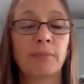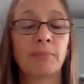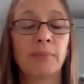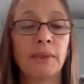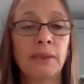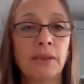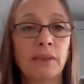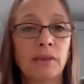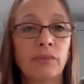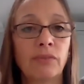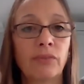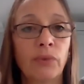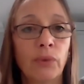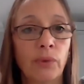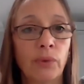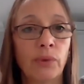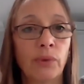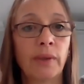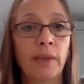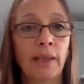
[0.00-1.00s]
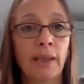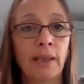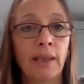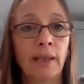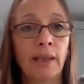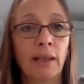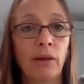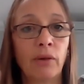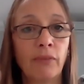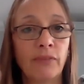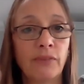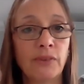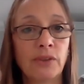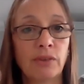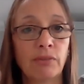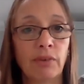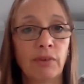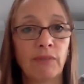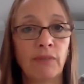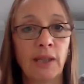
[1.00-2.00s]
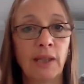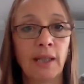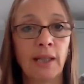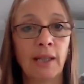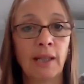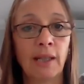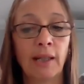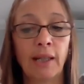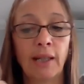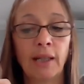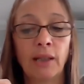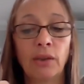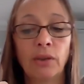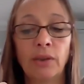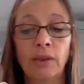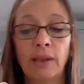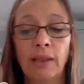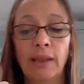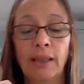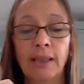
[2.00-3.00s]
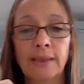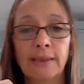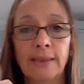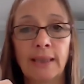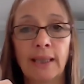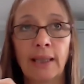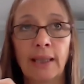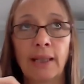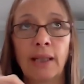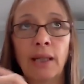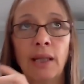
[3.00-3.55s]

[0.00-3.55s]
submitted for the Officer of the Year included things like